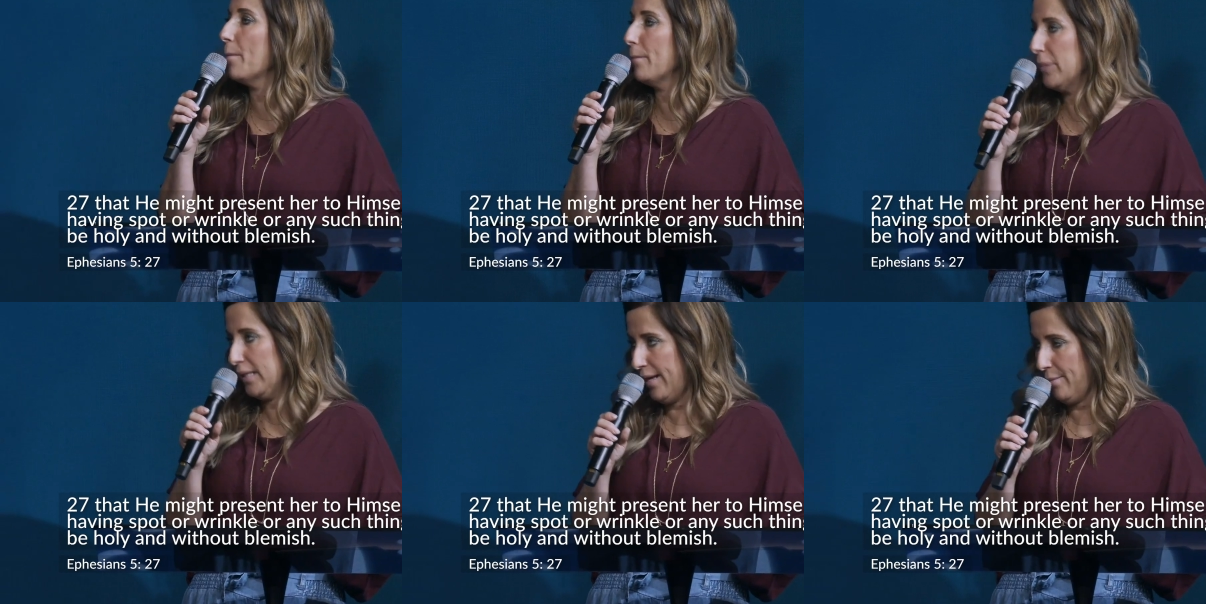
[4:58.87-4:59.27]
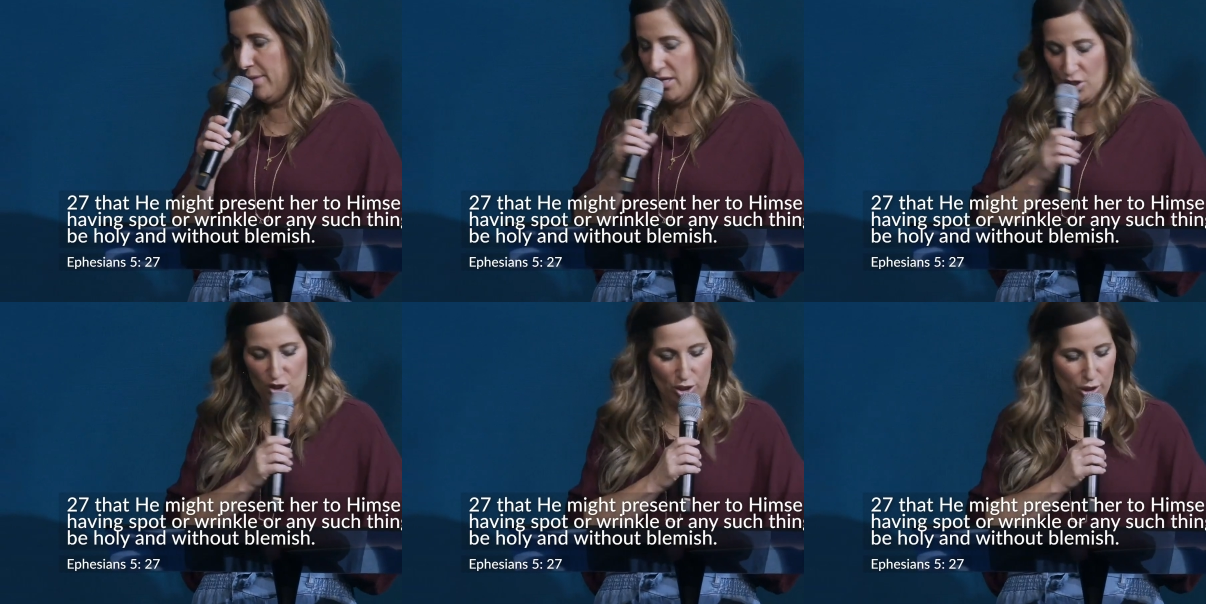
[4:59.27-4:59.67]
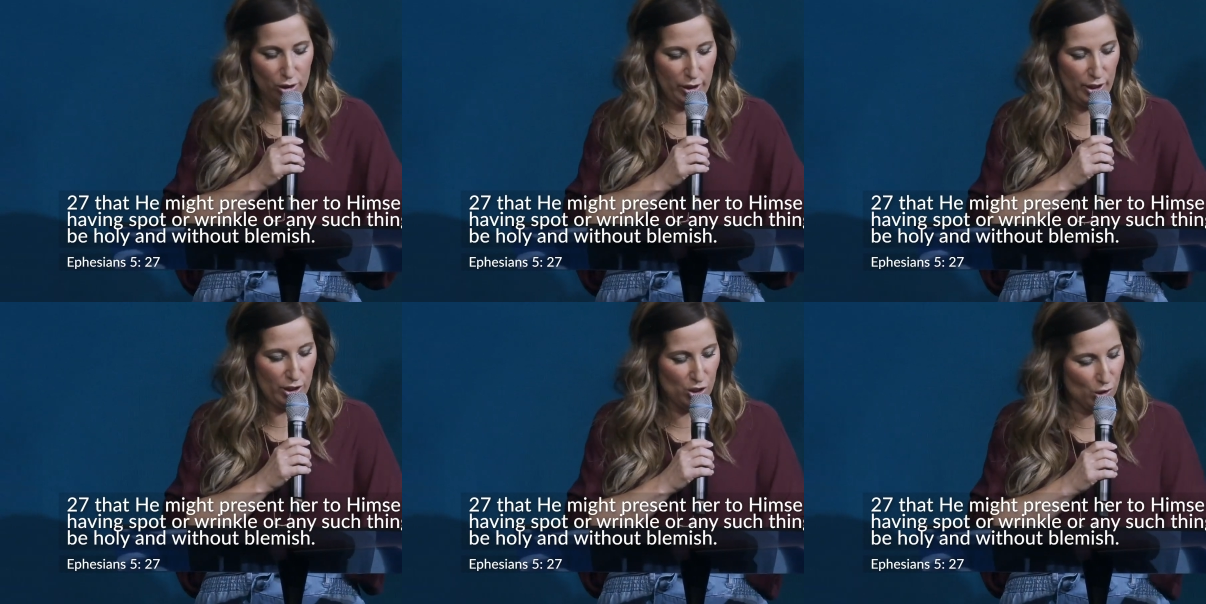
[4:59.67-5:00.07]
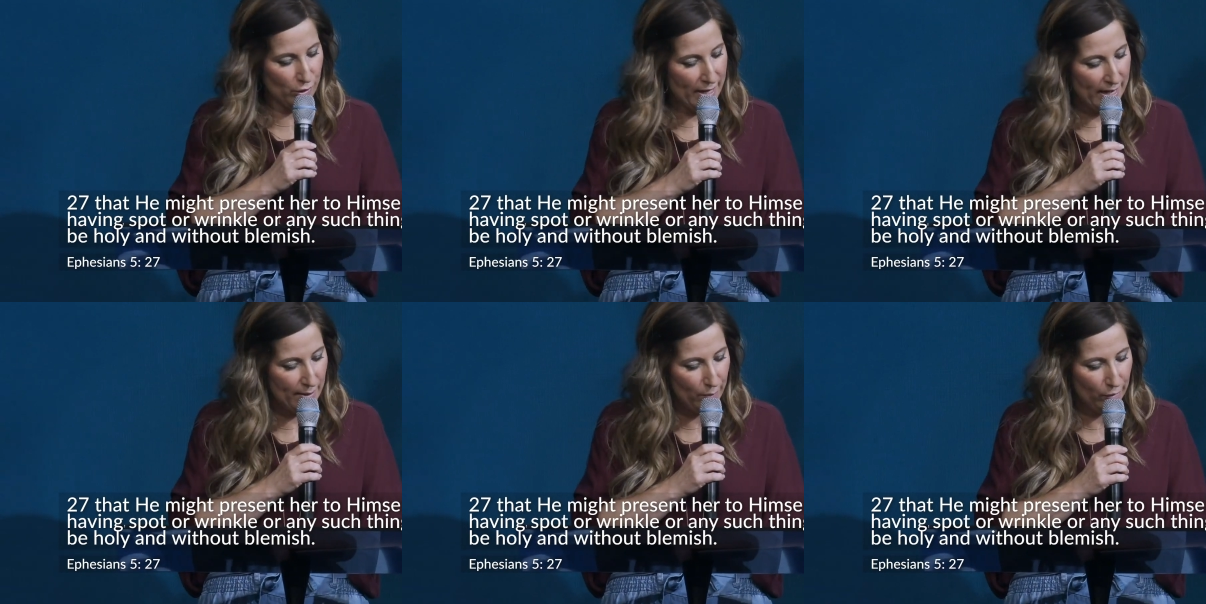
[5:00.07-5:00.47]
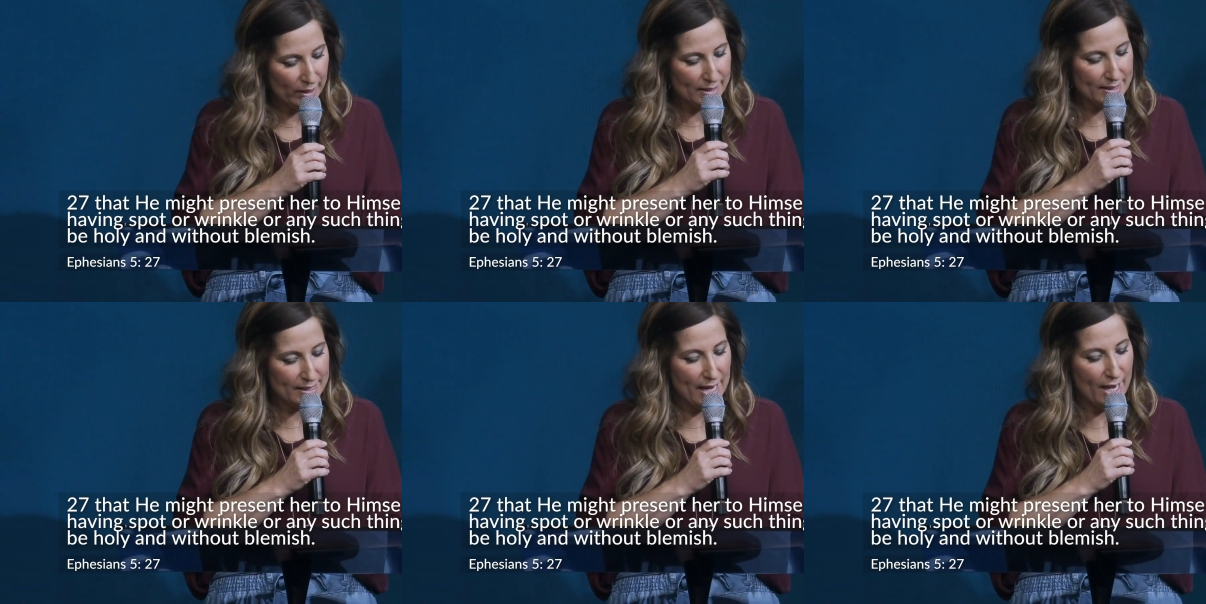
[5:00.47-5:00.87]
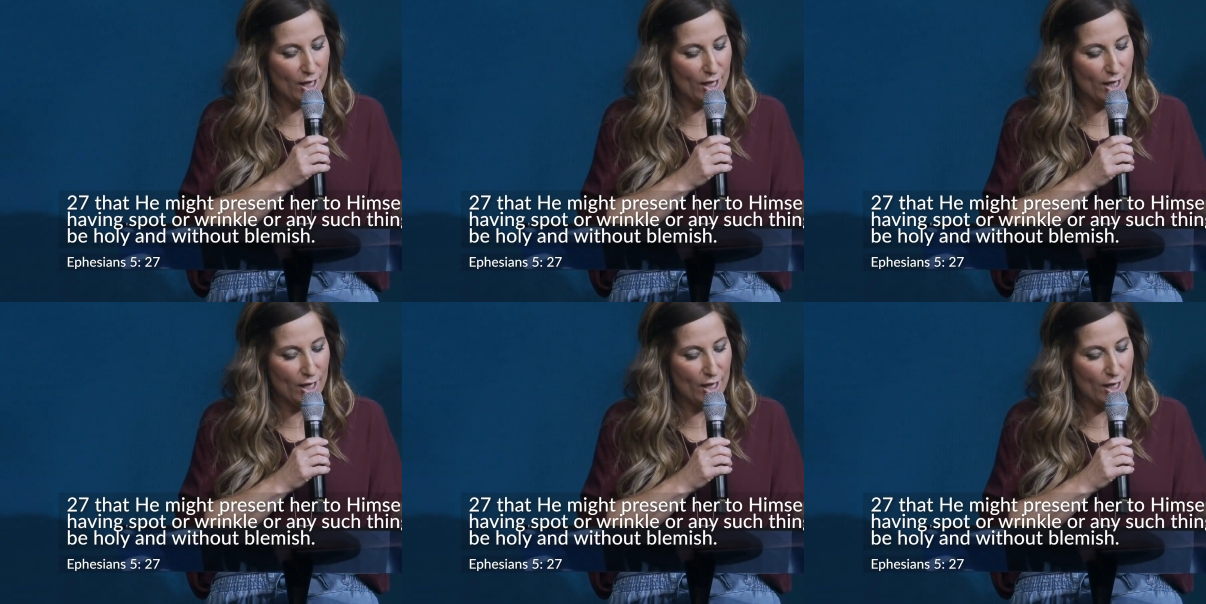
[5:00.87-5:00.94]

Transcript: blemish. Look at your neighbor and say,